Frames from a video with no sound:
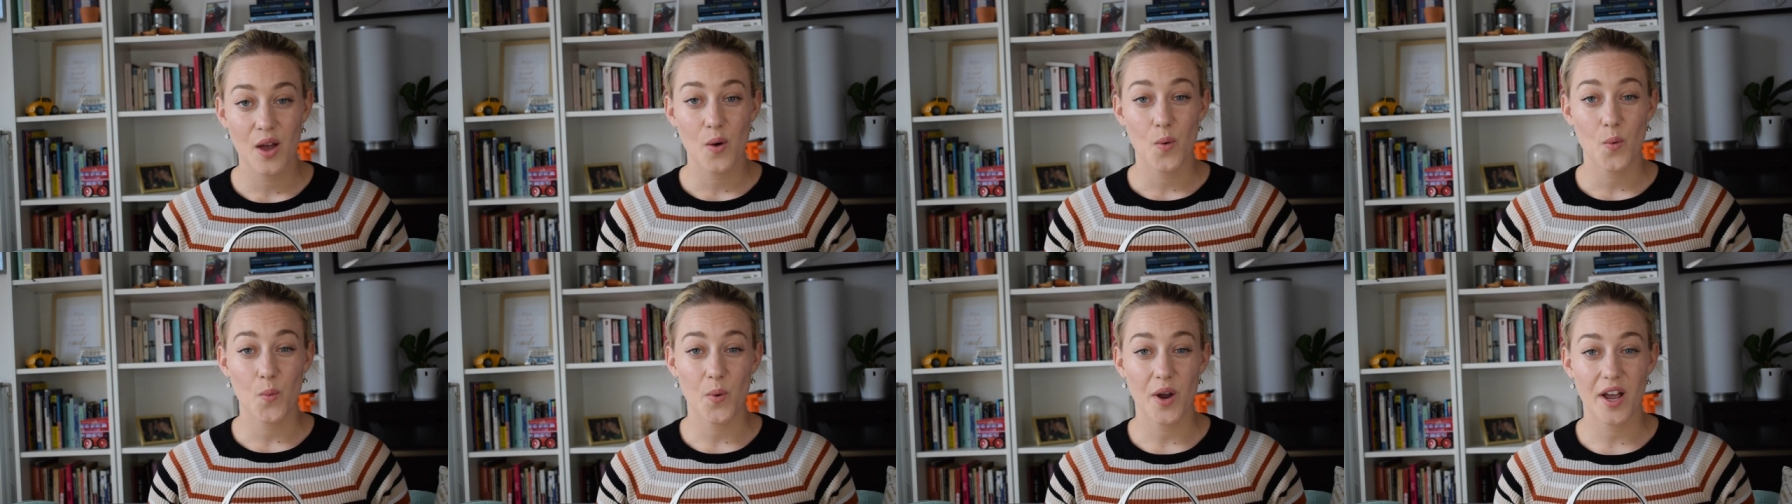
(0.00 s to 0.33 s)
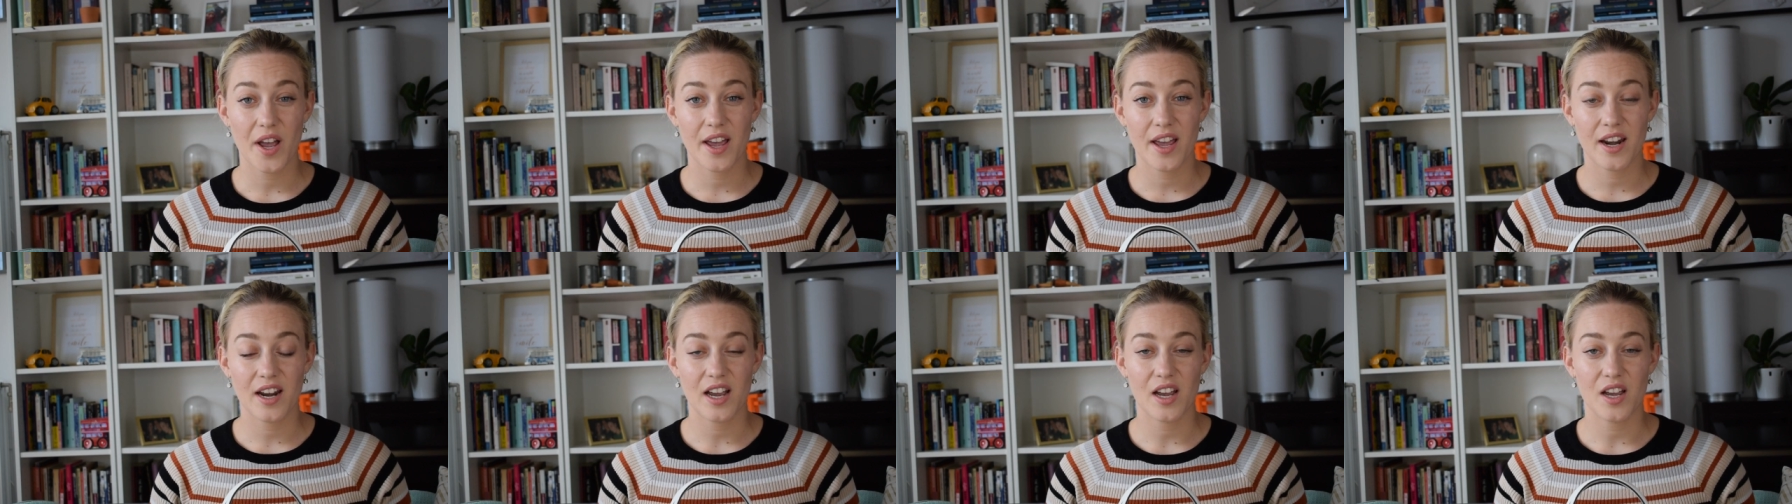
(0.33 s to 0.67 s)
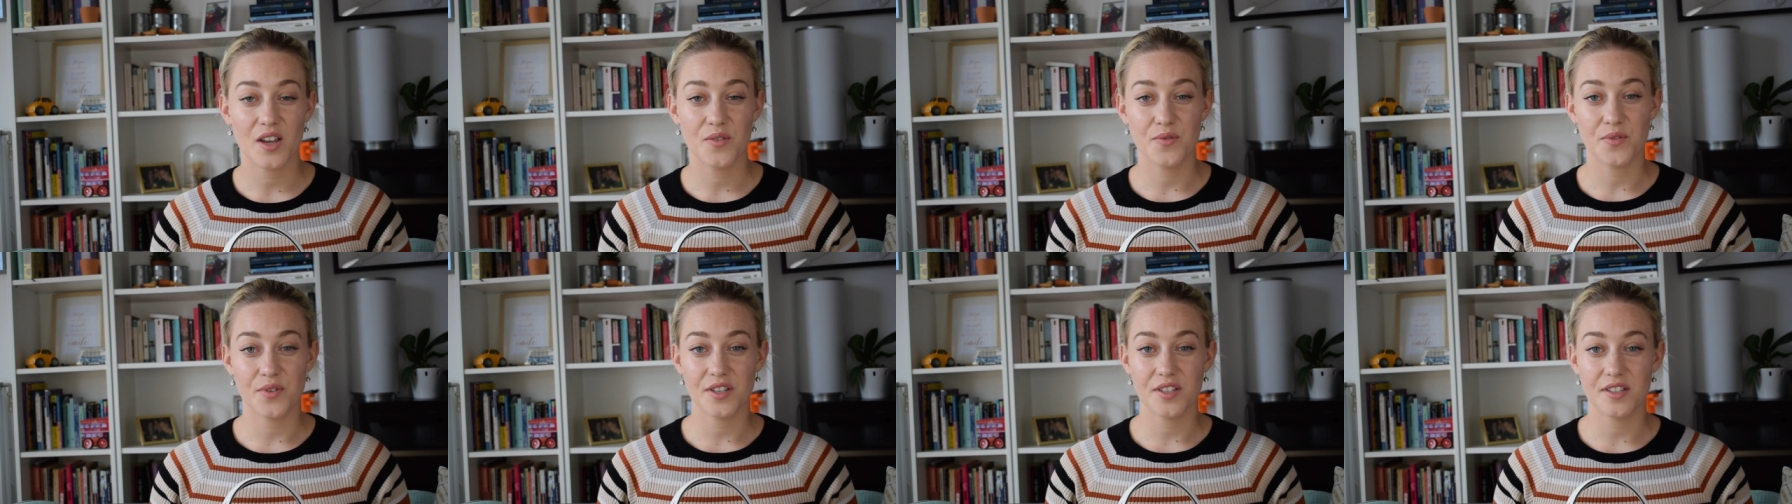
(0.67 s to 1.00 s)
when
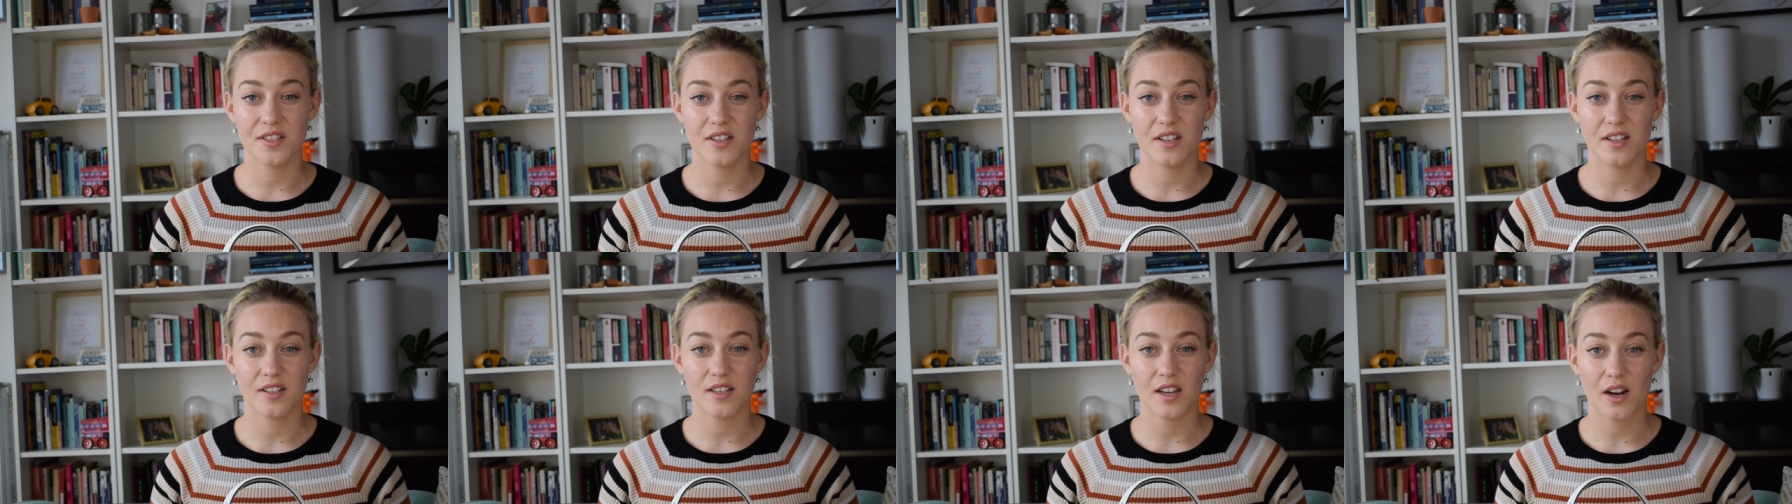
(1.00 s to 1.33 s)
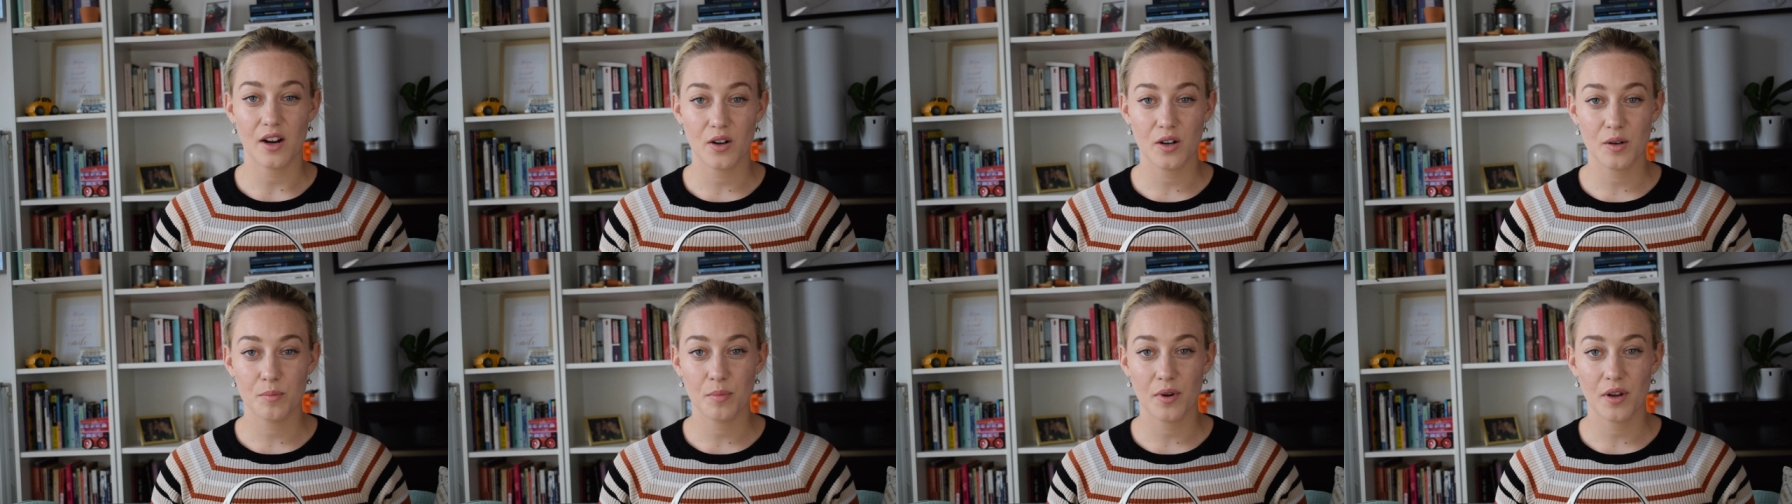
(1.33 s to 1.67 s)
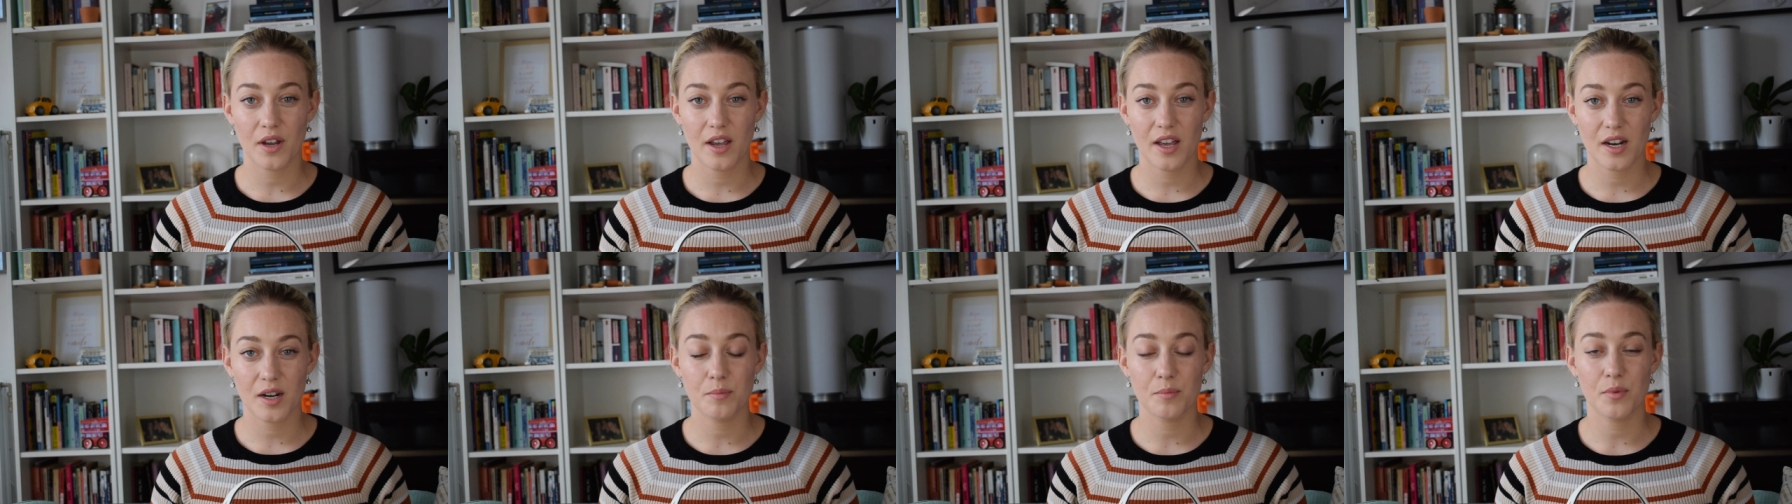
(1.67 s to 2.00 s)
I visited
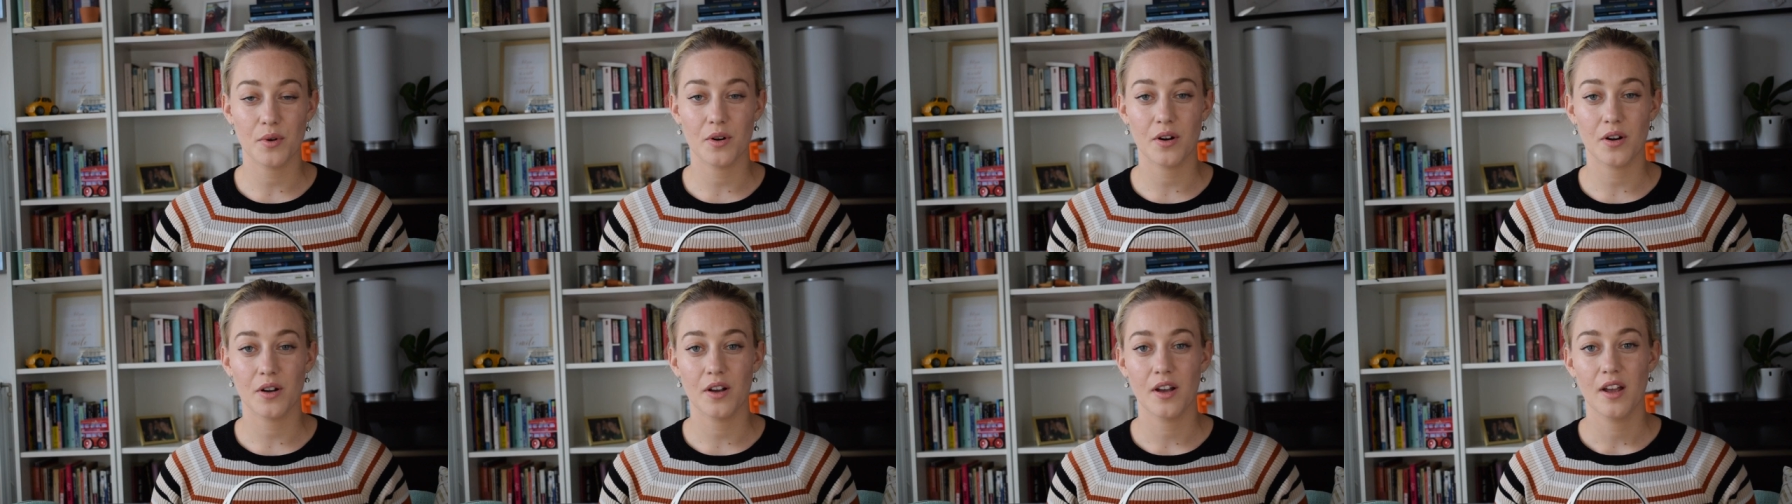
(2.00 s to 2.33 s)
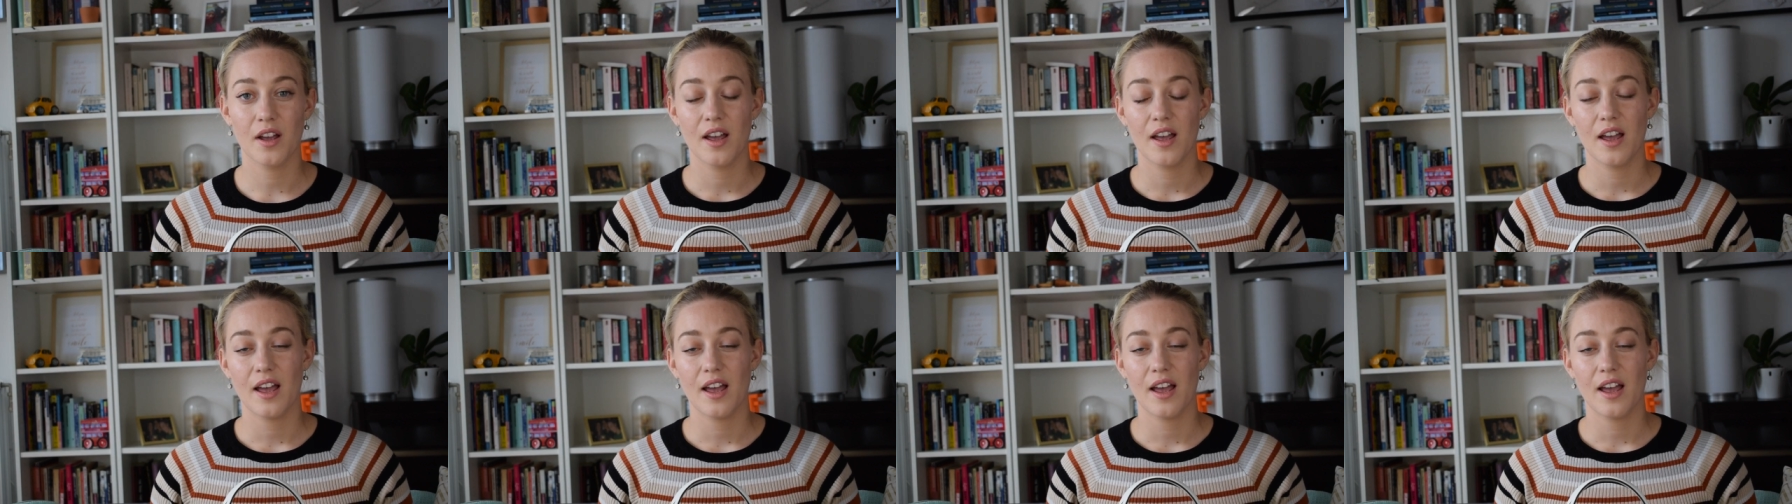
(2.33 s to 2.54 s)
Edinburgh.